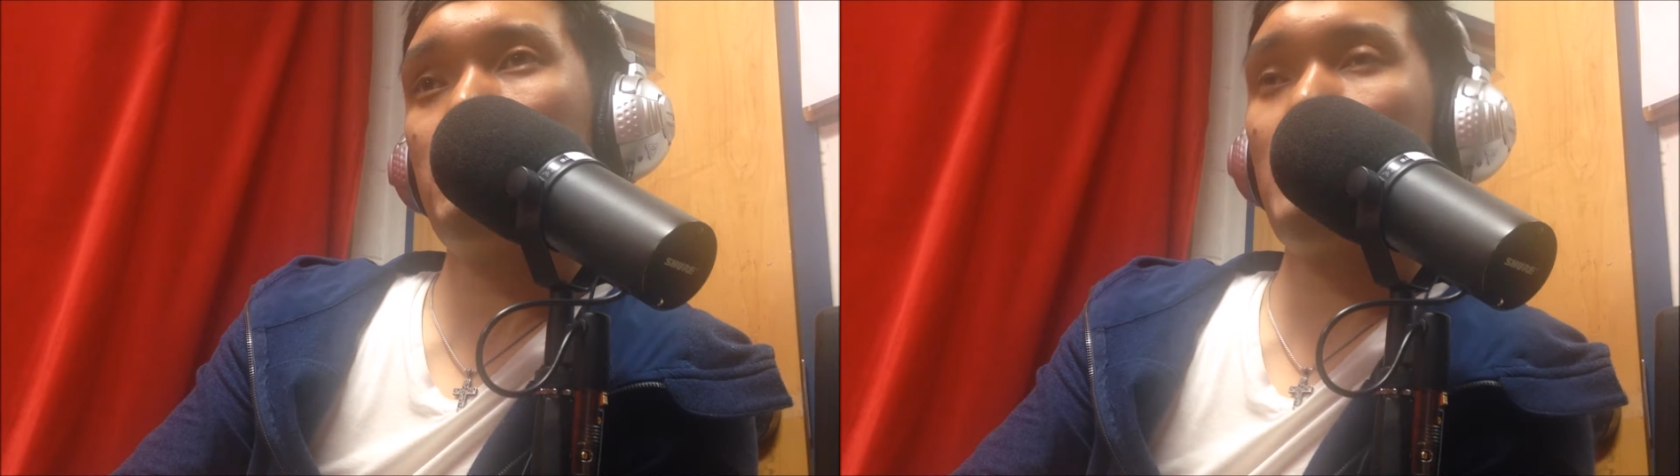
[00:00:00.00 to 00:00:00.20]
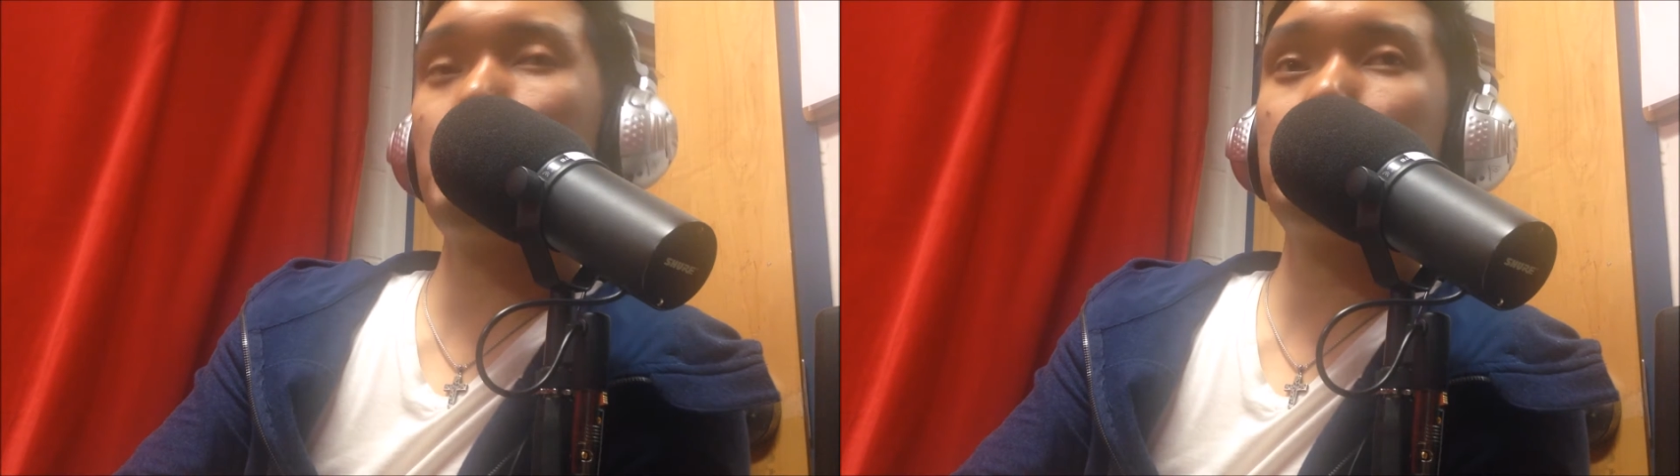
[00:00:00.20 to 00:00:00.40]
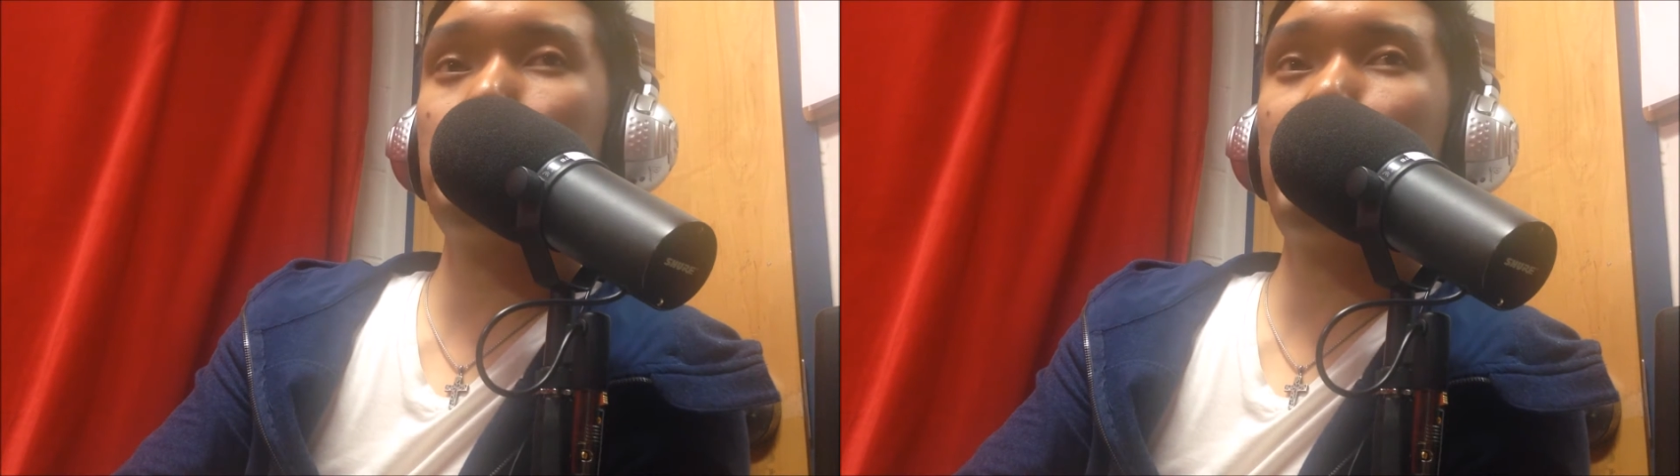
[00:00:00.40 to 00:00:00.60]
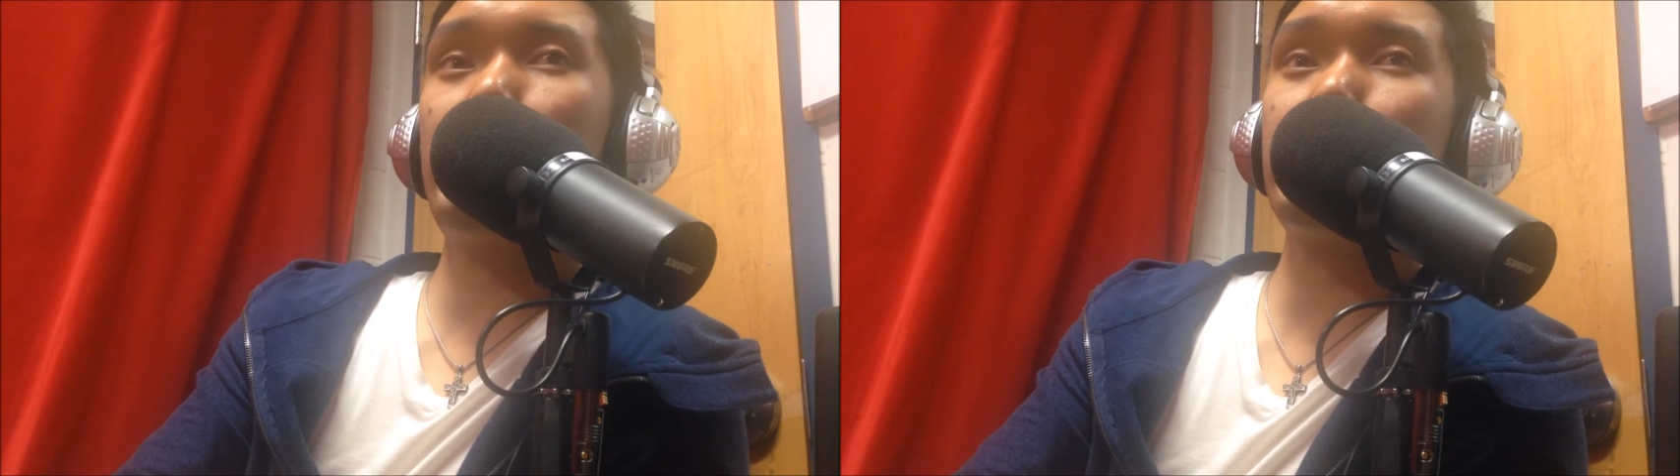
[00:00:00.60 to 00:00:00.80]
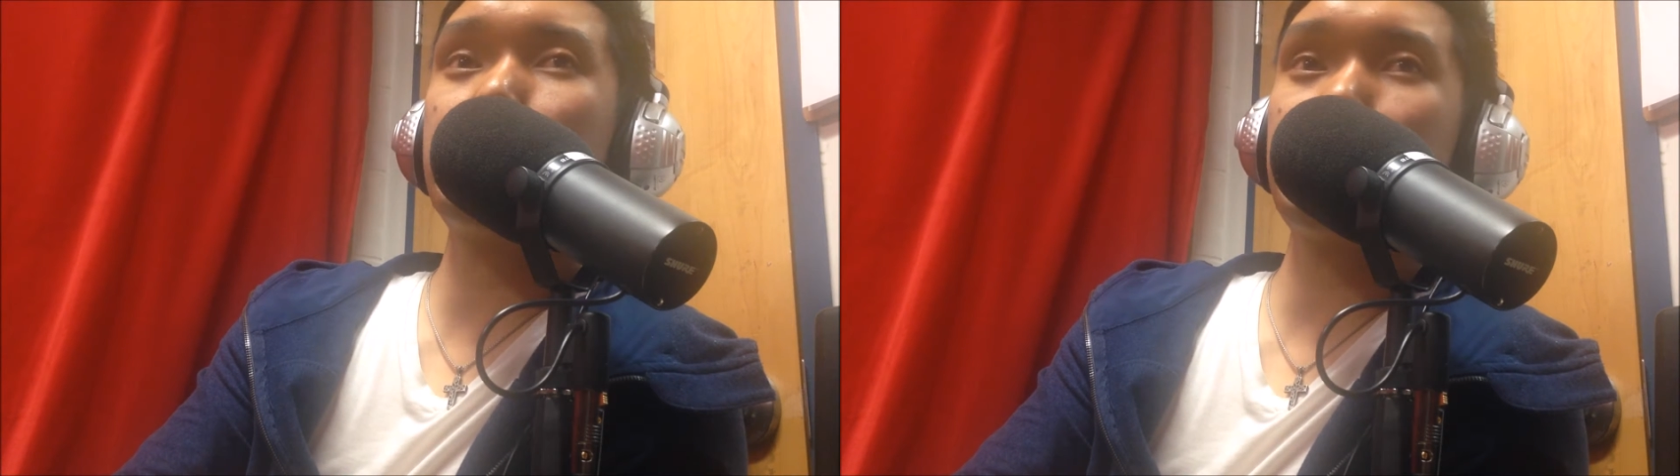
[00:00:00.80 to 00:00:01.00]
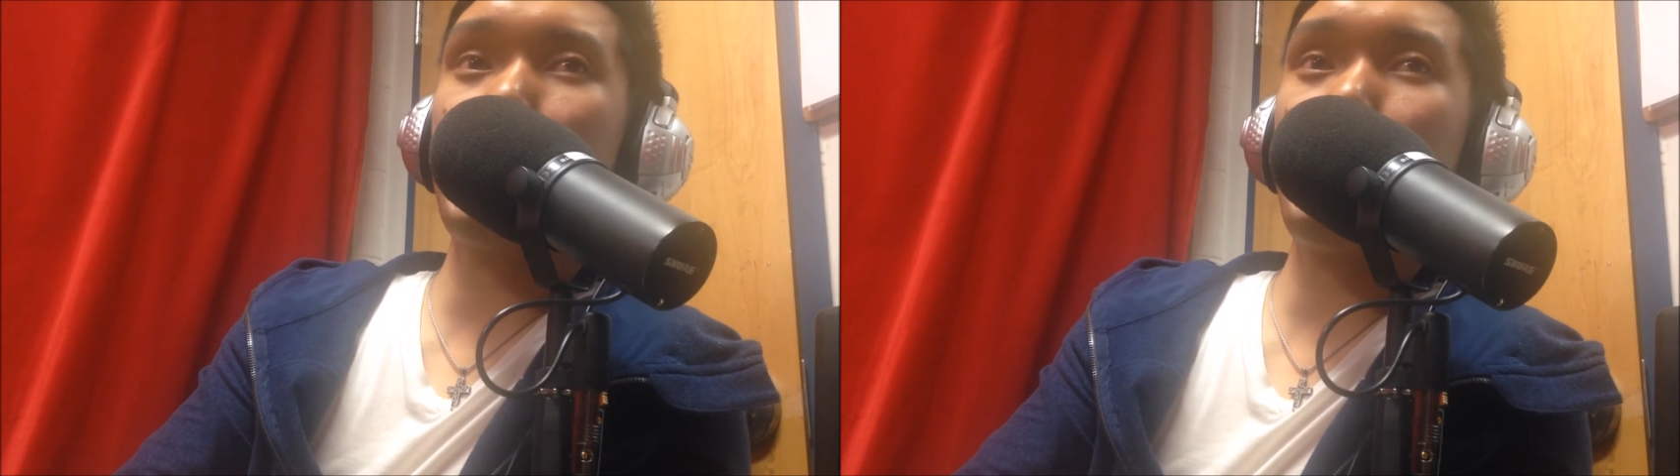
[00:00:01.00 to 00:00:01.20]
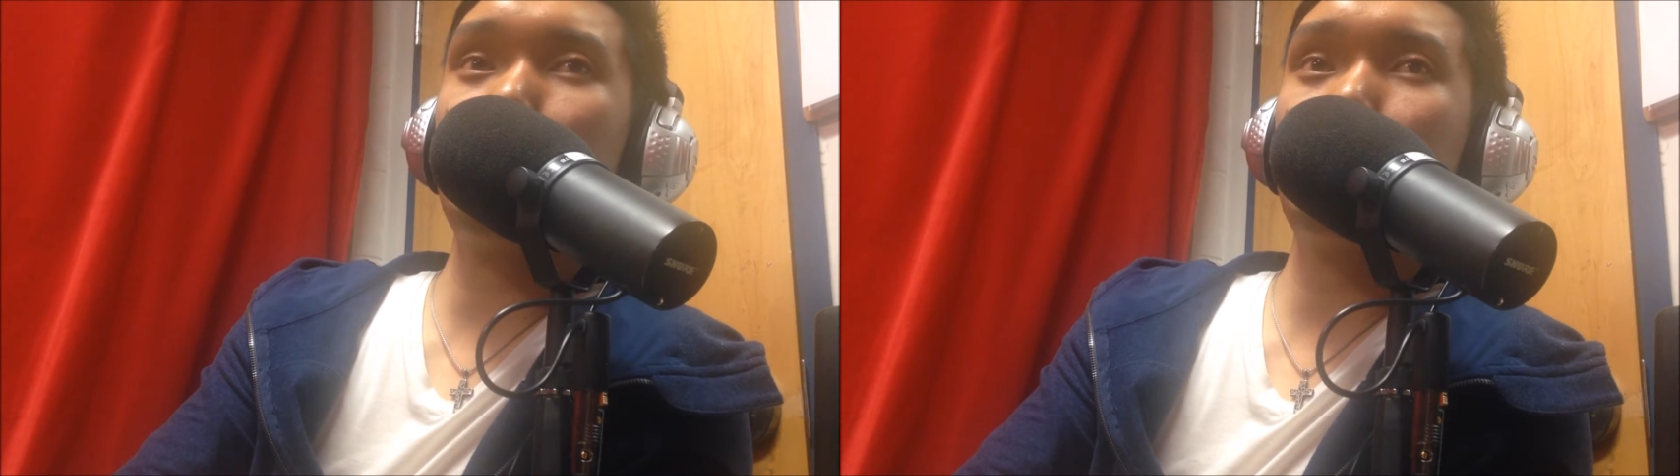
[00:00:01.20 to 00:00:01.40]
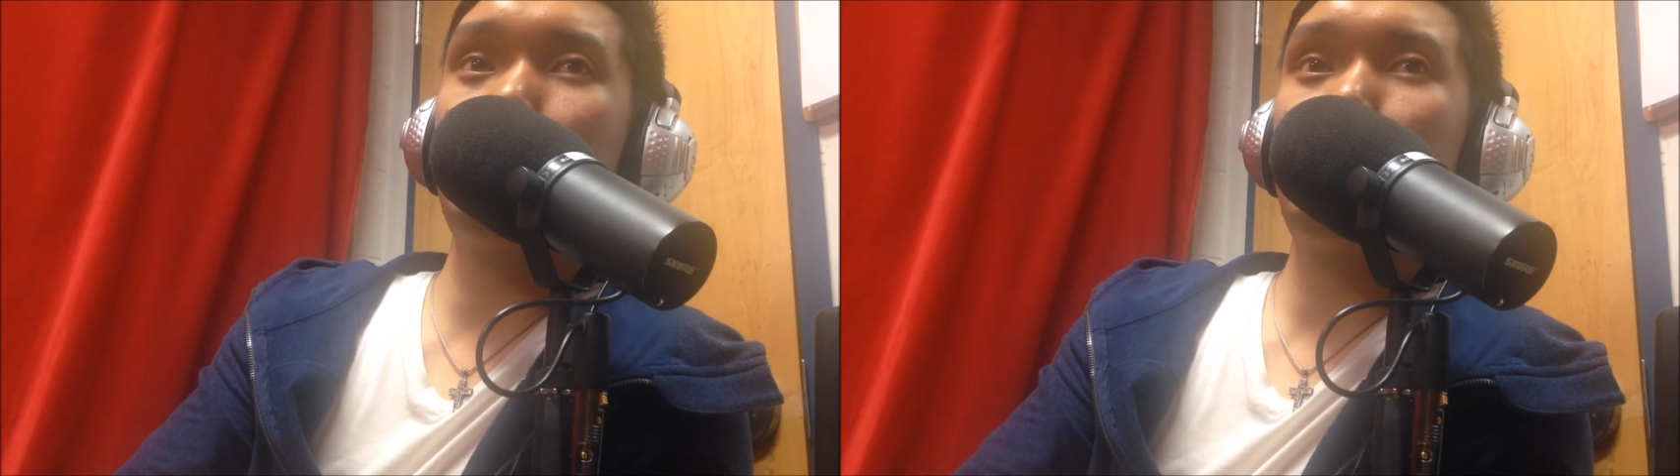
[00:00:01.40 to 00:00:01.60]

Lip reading: they used to be very sad,